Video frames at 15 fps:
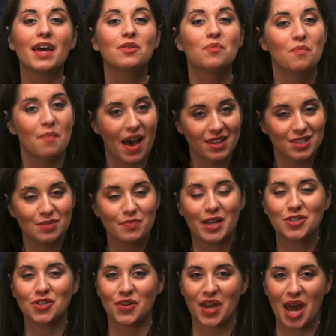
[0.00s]
and
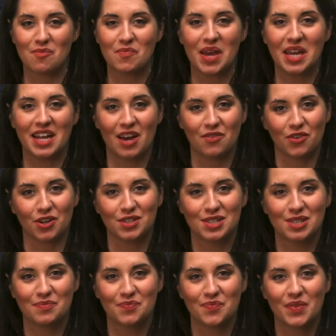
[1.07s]
maximize your campaign
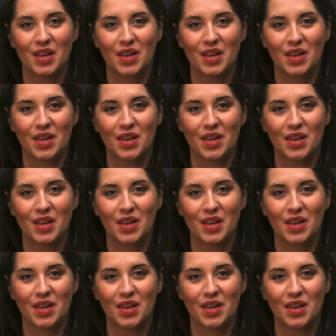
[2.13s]
efforts.